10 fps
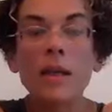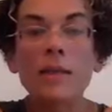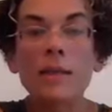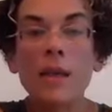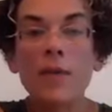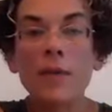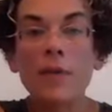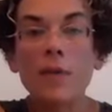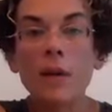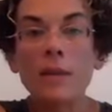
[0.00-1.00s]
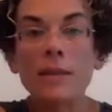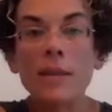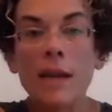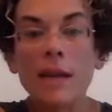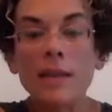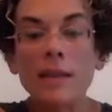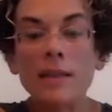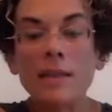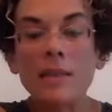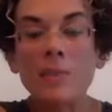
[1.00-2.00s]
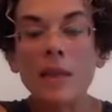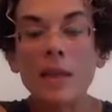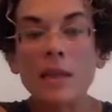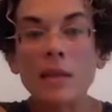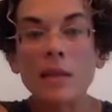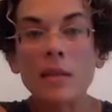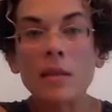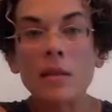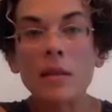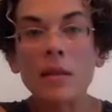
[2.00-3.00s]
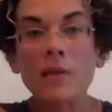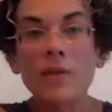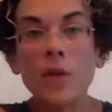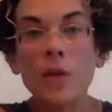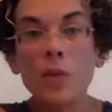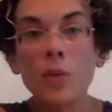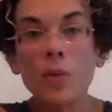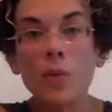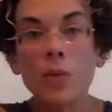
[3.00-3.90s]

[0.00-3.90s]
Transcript: It's never, it's not a split of you,